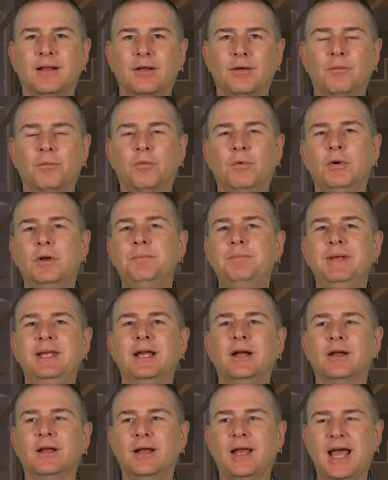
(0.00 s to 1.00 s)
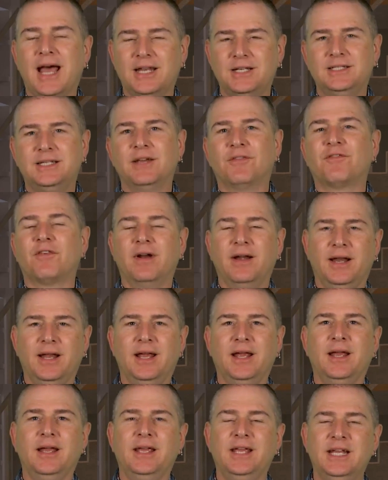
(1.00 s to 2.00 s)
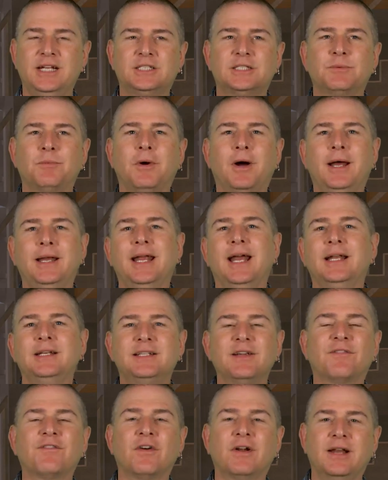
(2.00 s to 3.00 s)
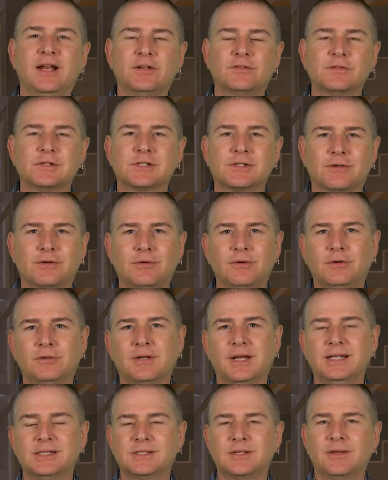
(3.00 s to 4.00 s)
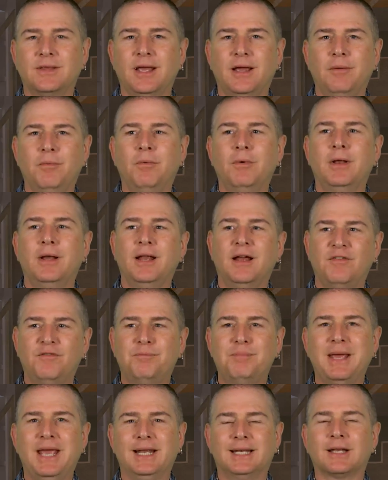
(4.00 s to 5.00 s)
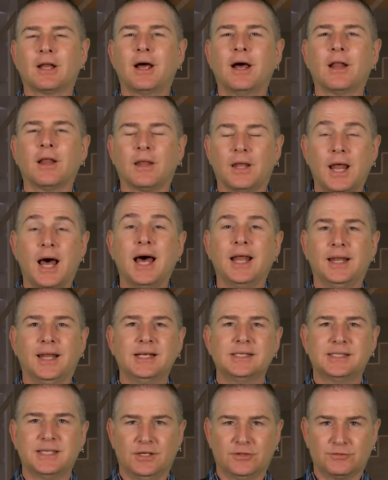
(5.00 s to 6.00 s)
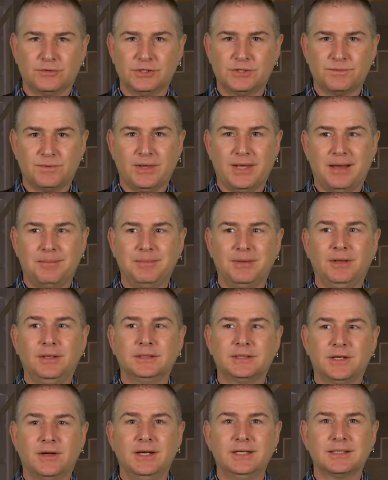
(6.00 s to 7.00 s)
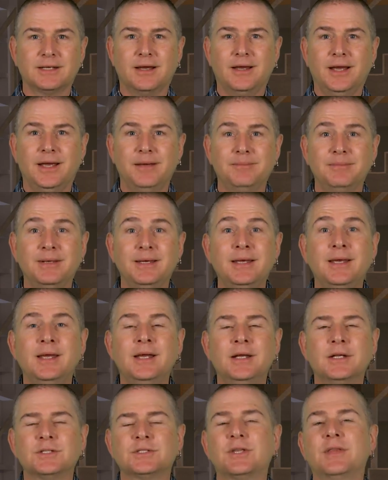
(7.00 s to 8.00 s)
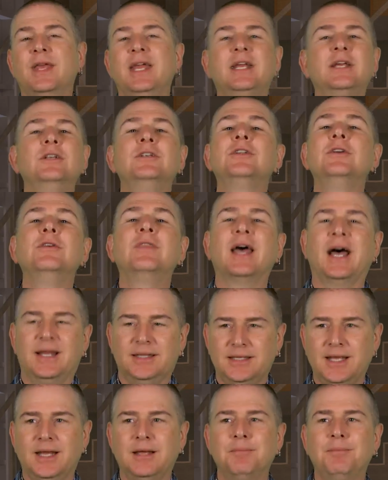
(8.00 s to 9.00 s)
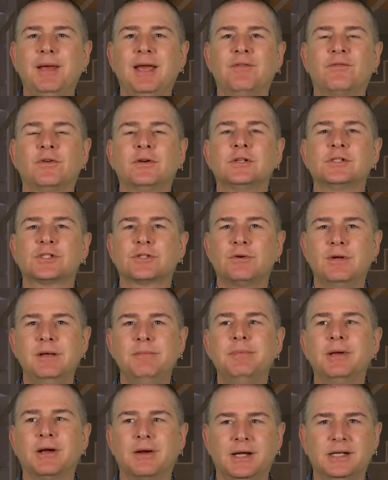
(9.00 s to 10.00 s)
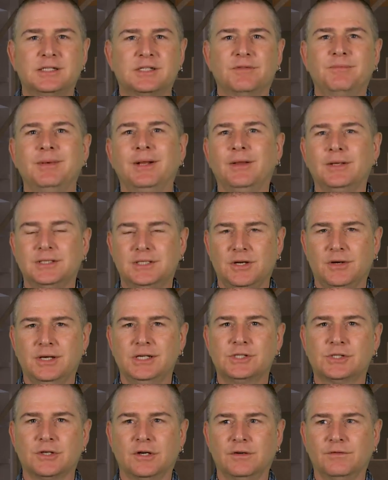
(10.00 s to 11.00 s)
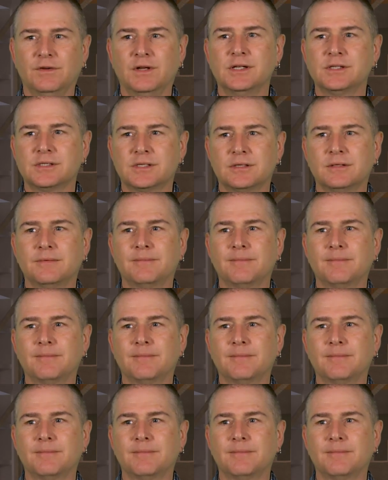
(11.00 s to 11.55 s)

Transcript: would be had different each one had different interest accrual dates so they would have paid a lot, lot, less interest for that military time so they can do that they can pay for discrete periods of military service